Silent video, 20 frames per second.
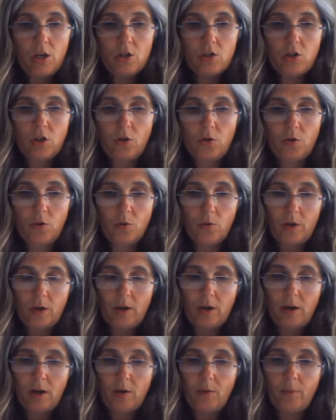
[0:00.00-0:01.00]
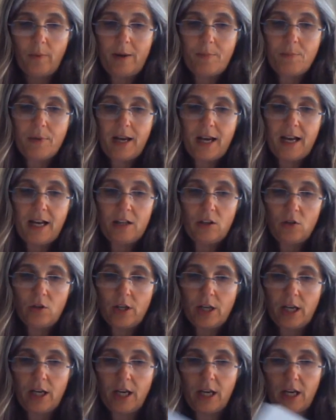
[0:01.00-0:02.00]
So when we are
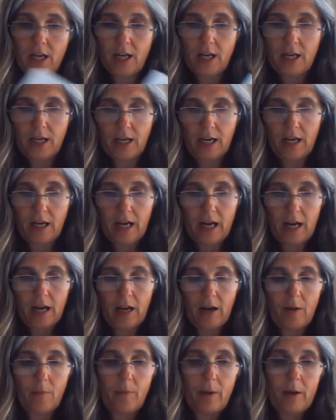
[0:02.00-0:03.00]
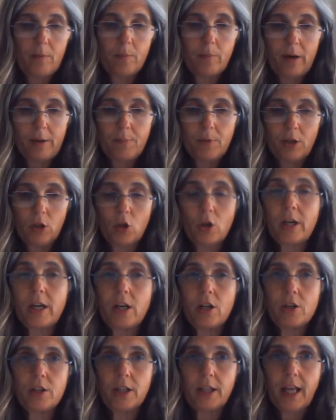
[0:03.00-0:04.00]
looking when we're looking
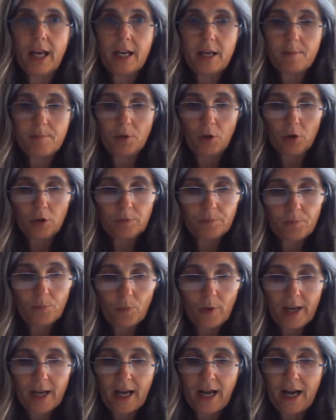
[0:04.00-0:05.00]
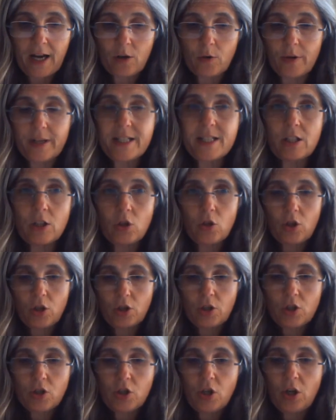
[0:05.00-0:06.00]
at the label, we are going to look at
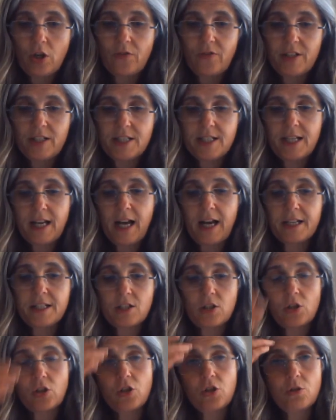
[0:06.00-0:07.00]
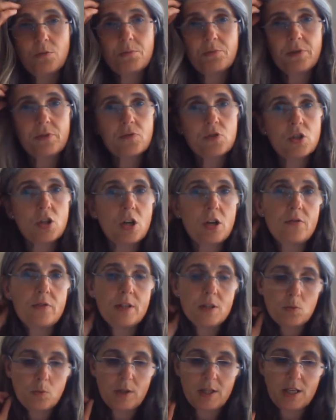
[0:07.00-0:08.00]
the serving size, so the number of
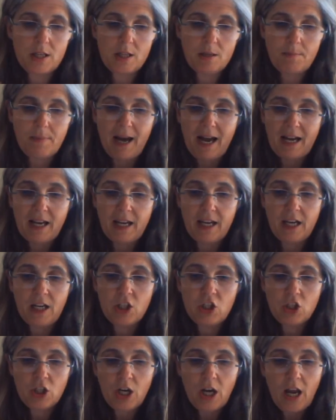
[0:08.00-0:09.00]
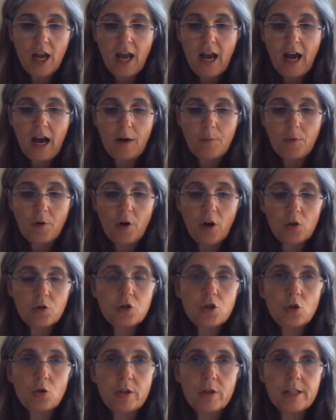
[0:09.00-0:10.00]
servings within the package, and we're
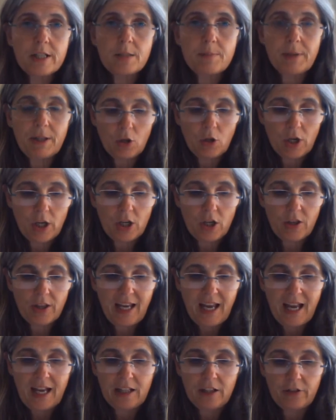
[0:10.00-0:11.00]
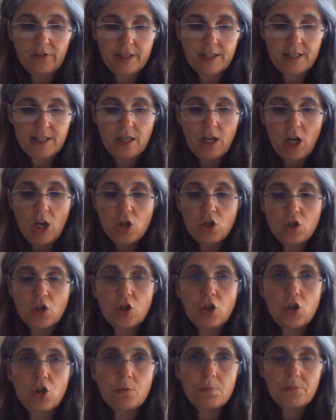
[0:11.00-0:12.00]
also going to be looking at the calories. So
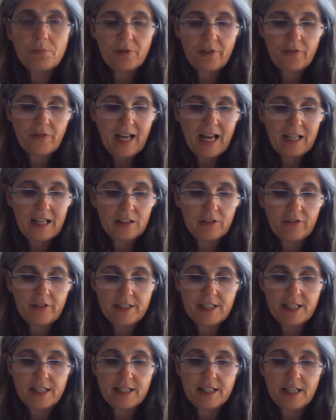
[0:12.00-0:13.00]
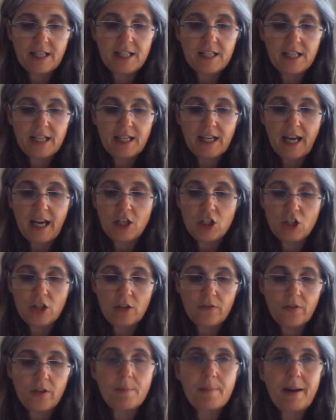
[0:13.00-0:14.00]
the number of calories is an indication
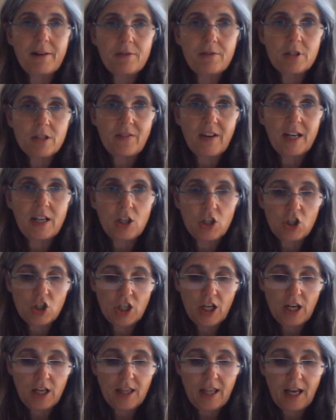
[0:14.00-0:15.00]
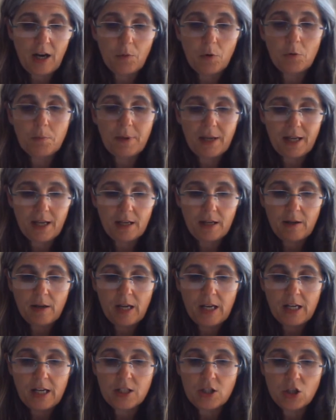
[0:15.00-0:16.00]
of the amount of energy that will be
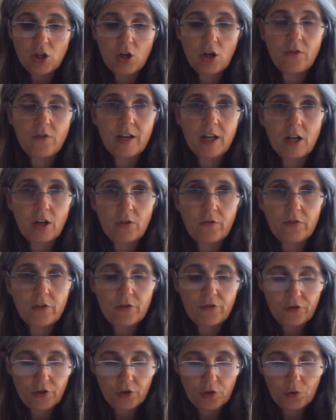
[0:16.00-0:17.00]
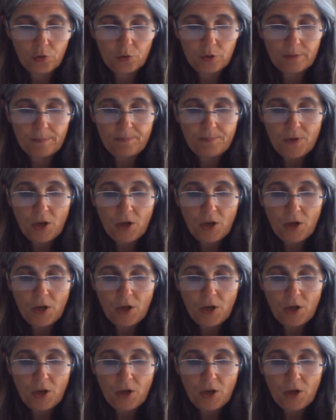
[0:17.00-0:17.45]
in a serving of the food.